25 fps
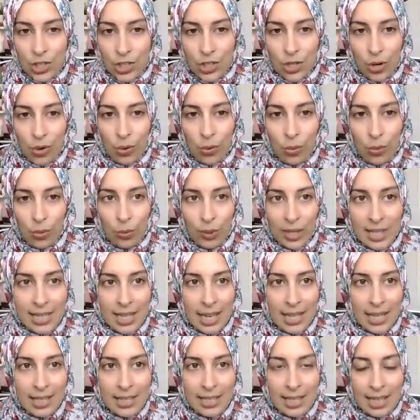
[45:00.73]
So we
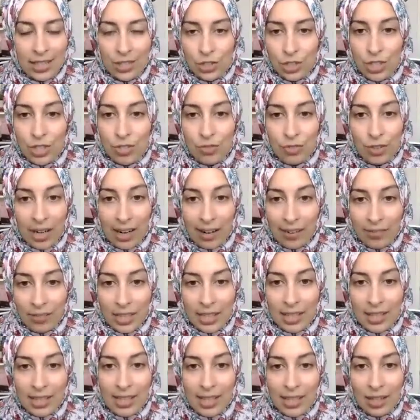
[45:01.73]
set intentions for
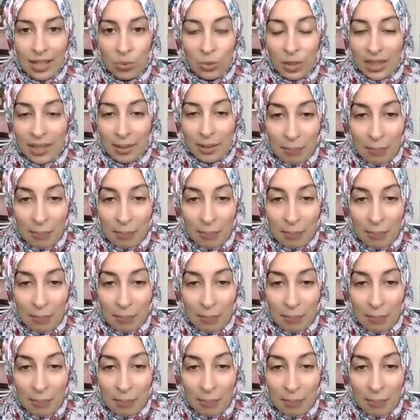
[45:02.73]
everything. With the